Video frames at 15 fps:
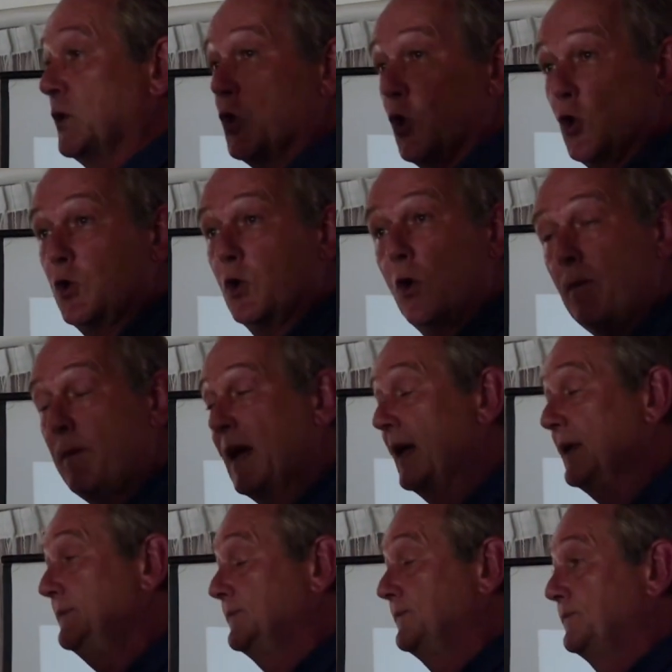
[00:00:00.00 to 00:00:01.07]
good or
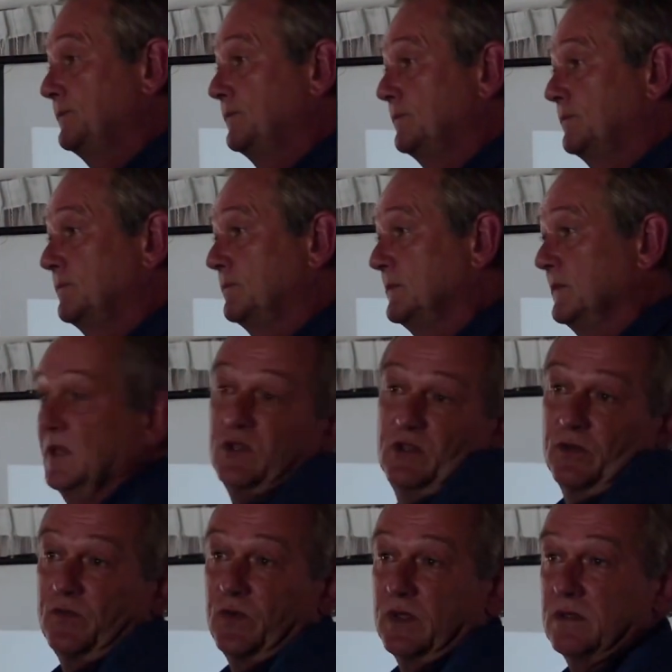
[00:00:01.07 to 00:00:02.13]
bad,
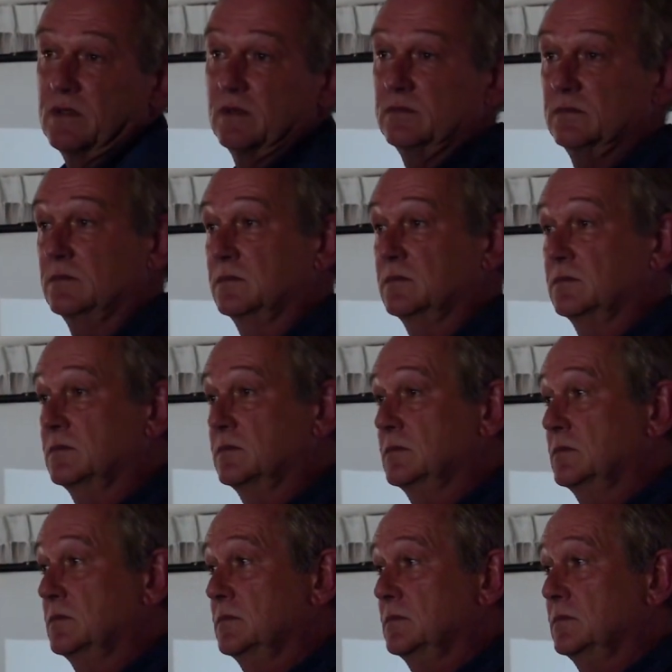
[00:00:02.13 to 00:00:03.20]
indifferent,
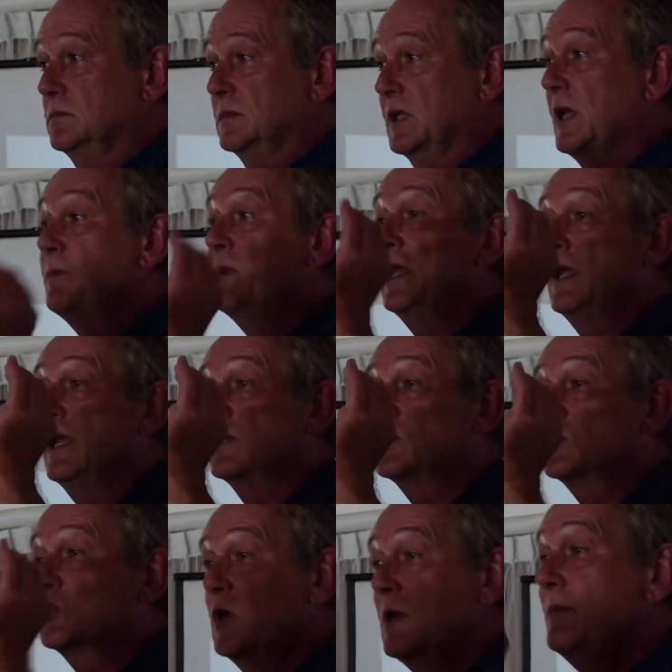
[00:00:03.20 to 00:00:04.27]
can be
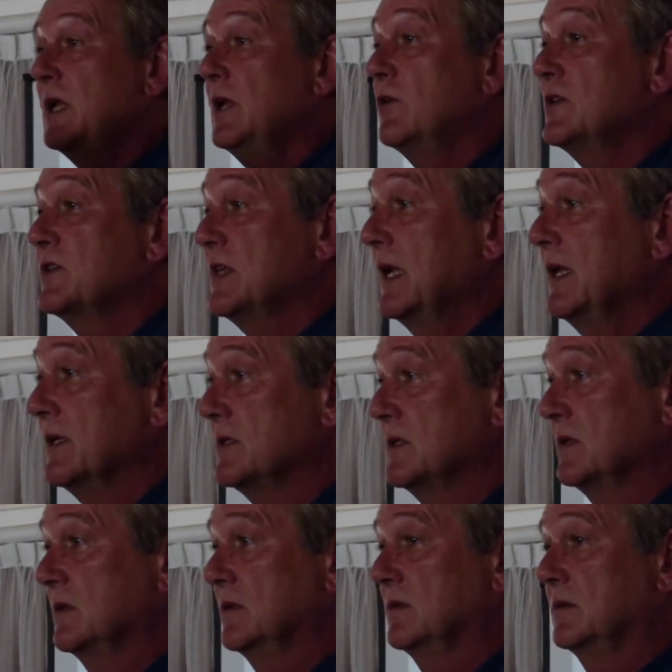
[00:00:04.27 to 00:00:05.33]
extremely resilient,
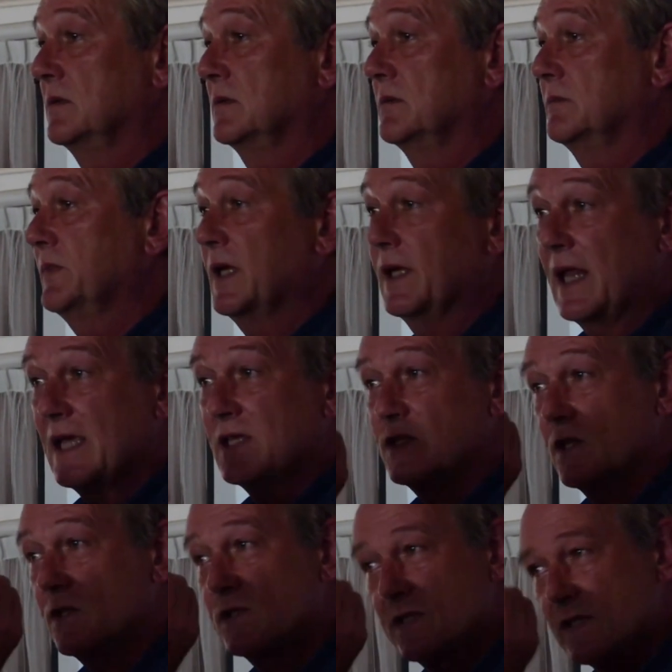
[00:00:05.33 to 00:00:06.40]
but it has
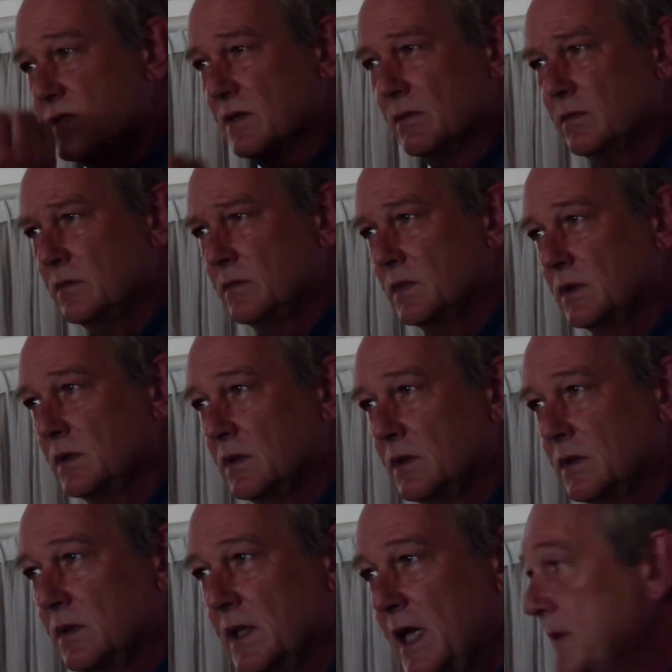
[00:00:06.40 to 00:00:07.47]
no system.
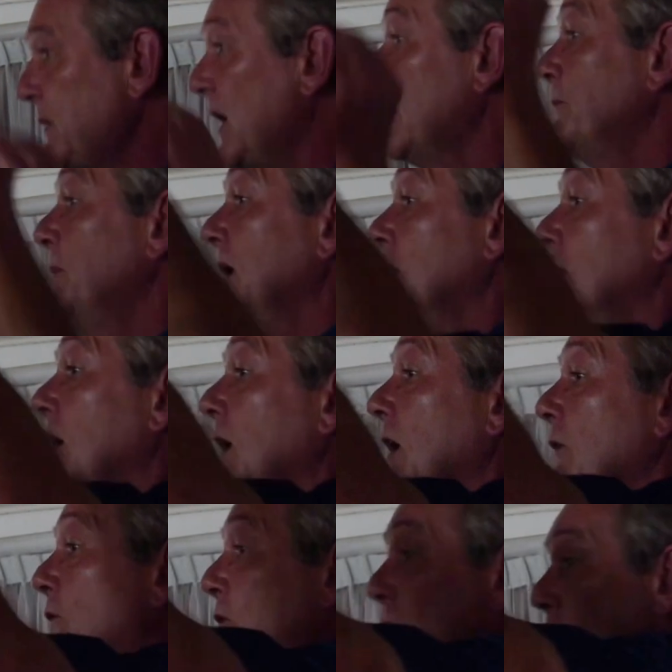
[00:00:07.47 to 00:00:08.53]
It might have been
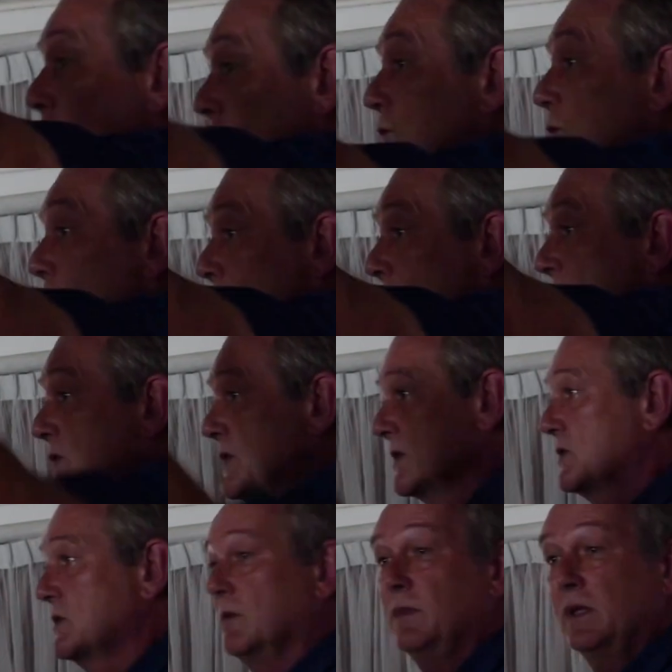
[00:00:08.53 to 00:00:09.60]
evolved from a
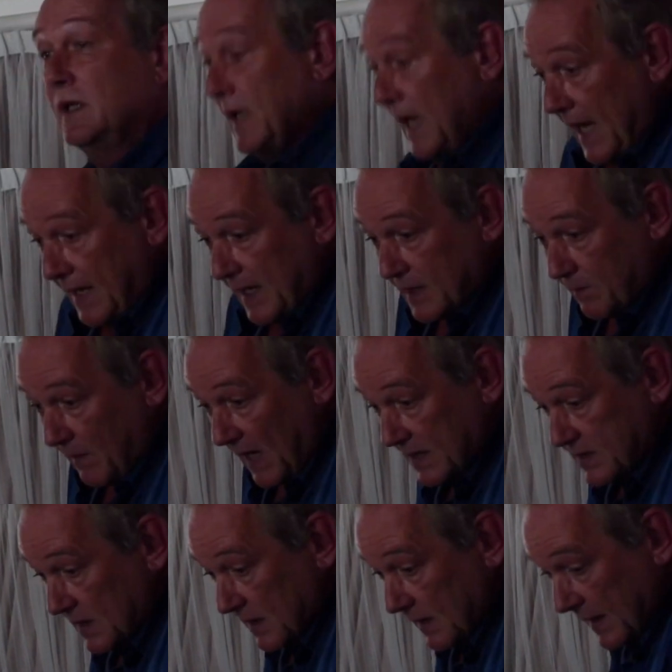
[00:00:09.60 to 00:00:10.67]
system, and it
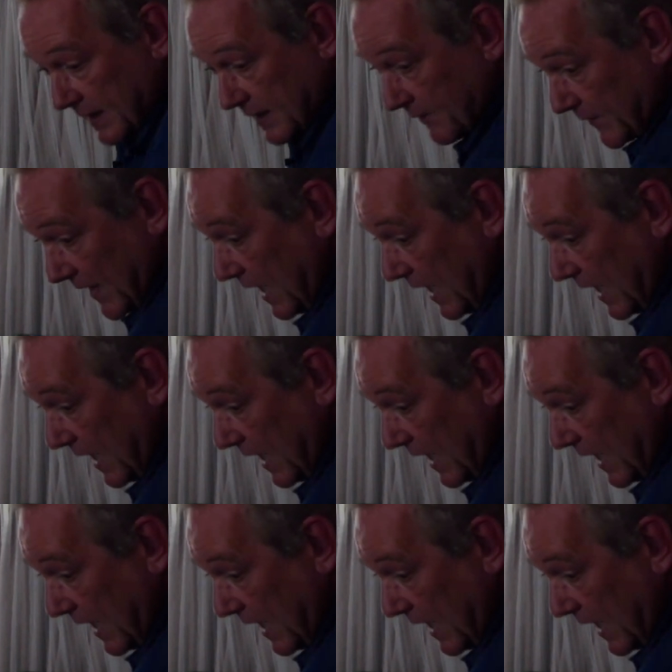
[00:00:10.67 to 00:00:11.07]
might give